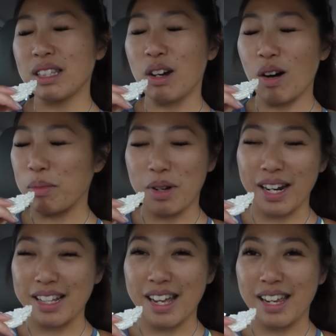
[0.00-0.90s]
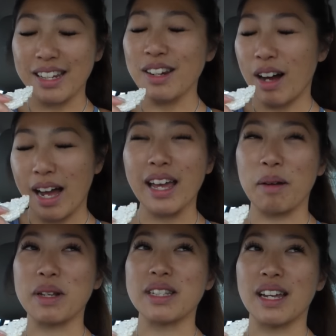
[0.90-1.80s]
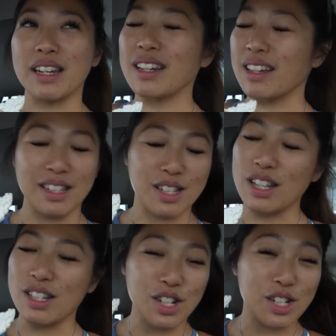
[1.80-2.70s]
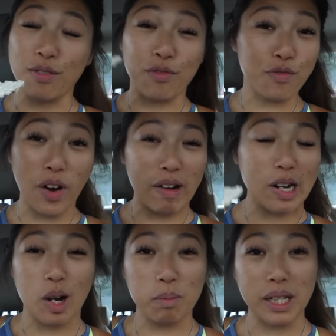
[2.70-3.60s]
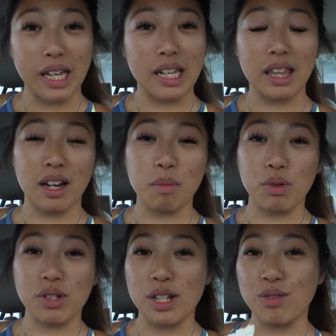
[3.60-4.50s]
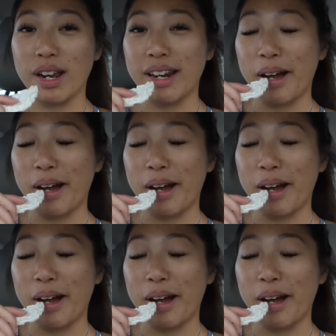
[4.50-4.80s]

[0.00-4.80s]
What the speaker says: No, I'm not excited. No, I am excited. It's just a very complicated thought process right